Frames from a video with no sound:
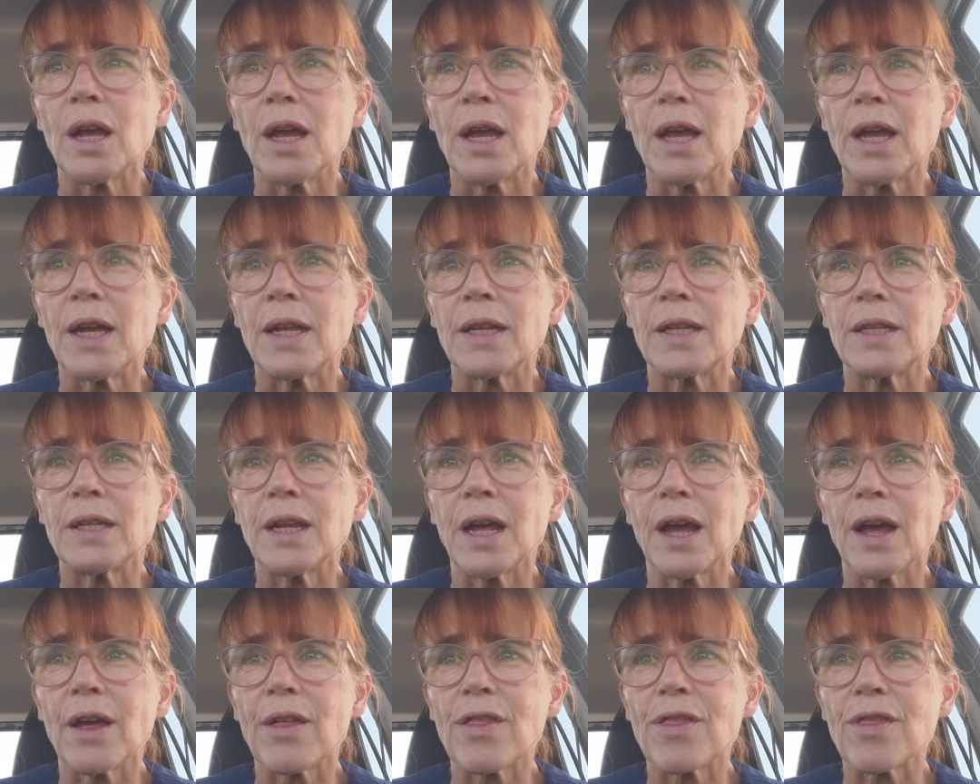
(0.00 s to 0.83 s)
And
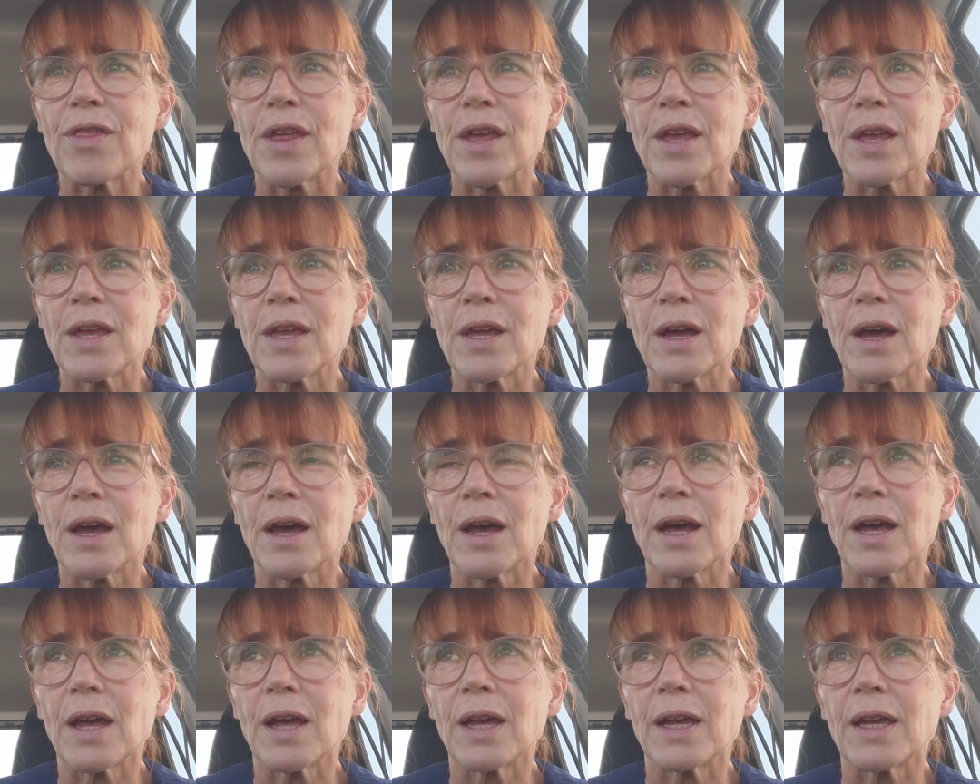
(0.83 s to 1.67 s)
I think
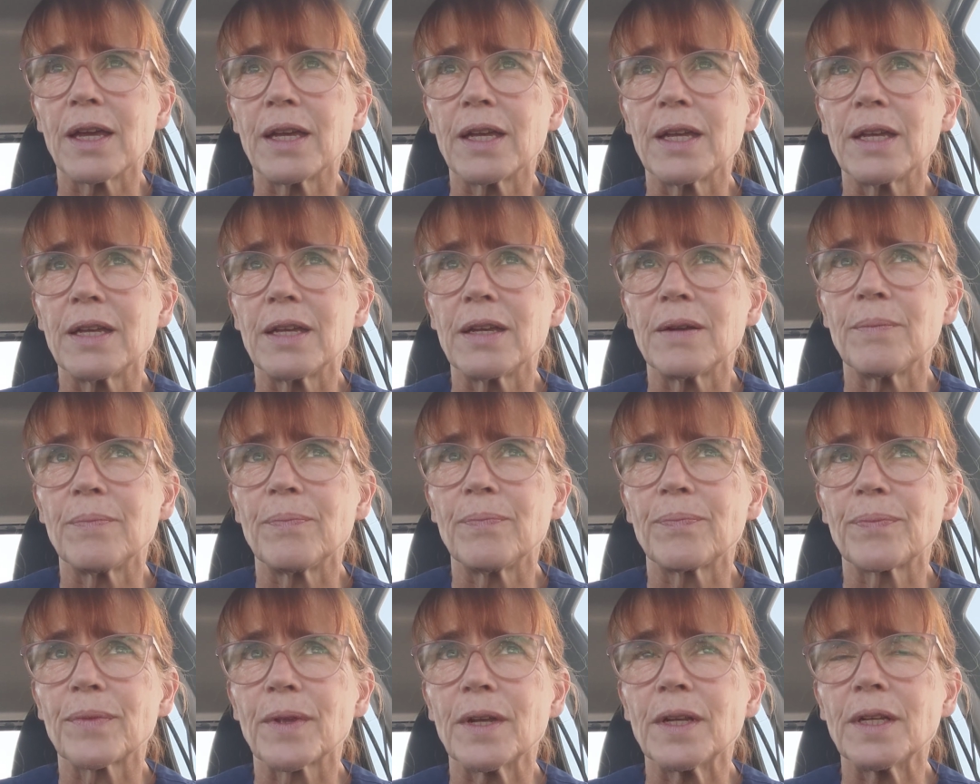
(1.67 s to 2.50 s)
I
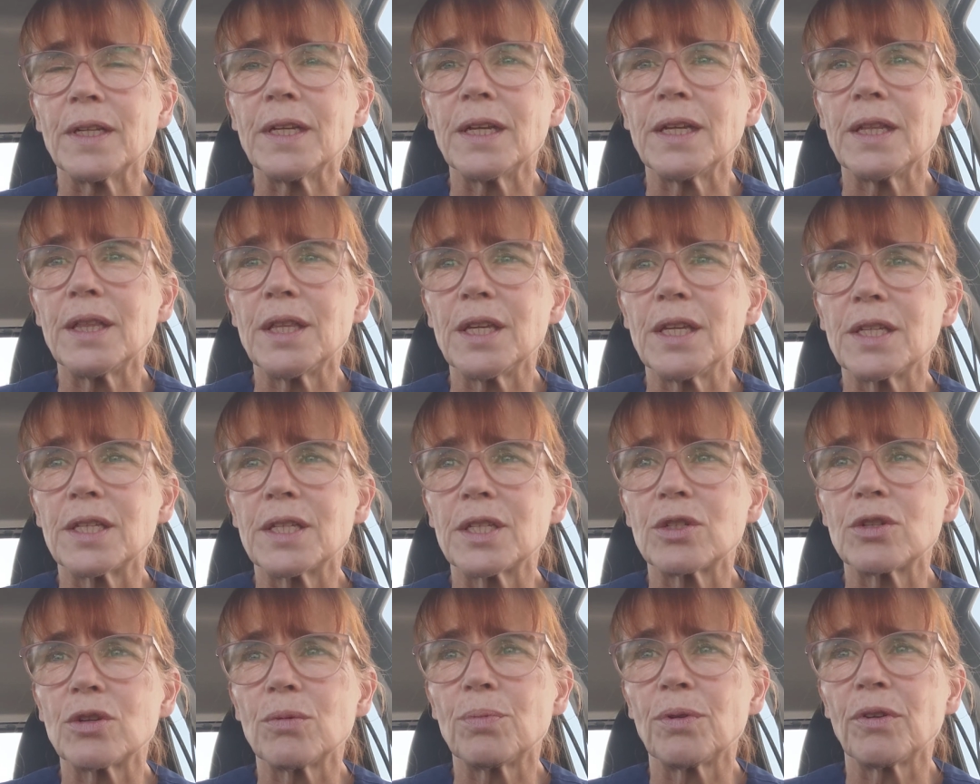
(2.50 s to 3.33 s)
did
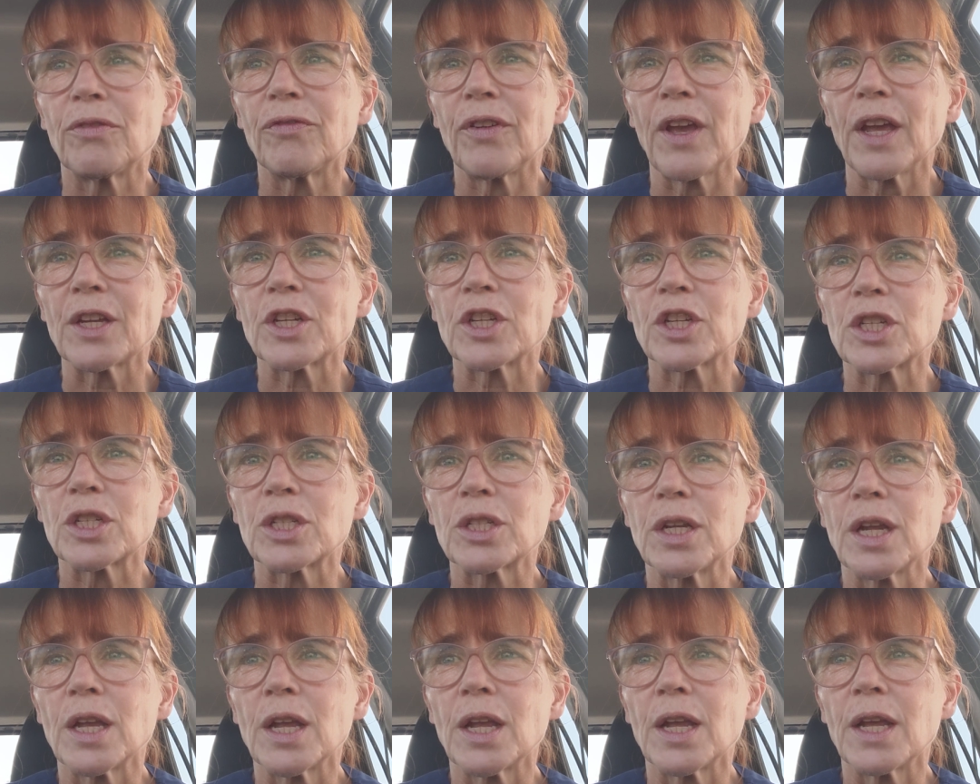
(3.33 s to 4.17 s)
this to
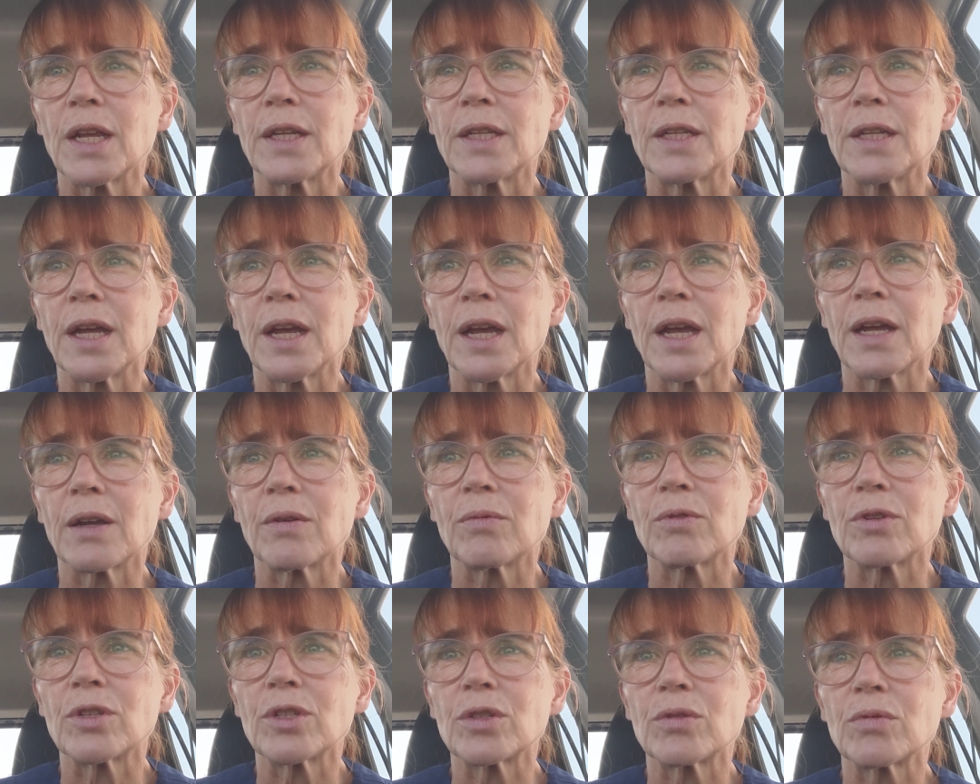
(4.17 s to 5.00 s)
perfection, and I
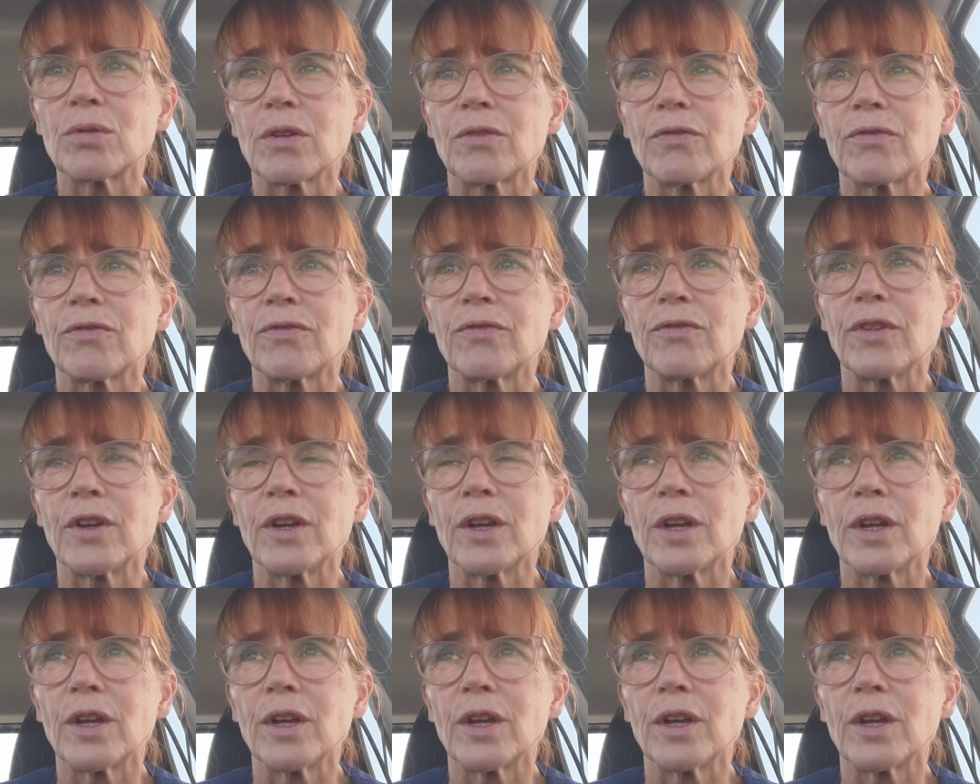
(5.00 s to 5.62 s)
was sort of